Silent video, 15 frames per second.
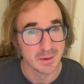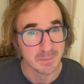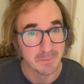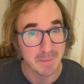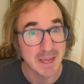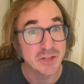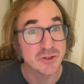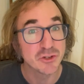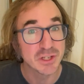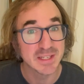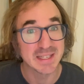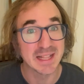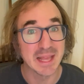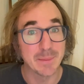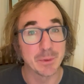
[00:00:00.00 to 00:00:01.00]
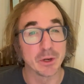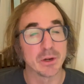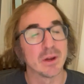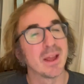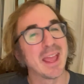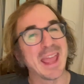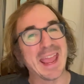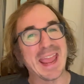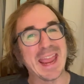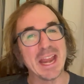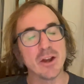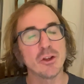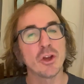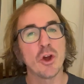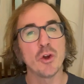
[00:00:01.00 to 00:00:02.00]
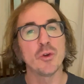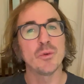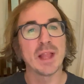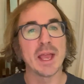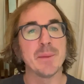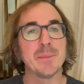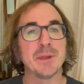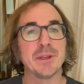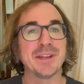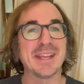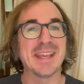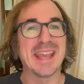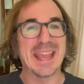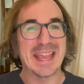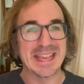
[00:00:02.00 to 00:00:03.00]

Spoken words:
Major disclaimer, inner coder reliability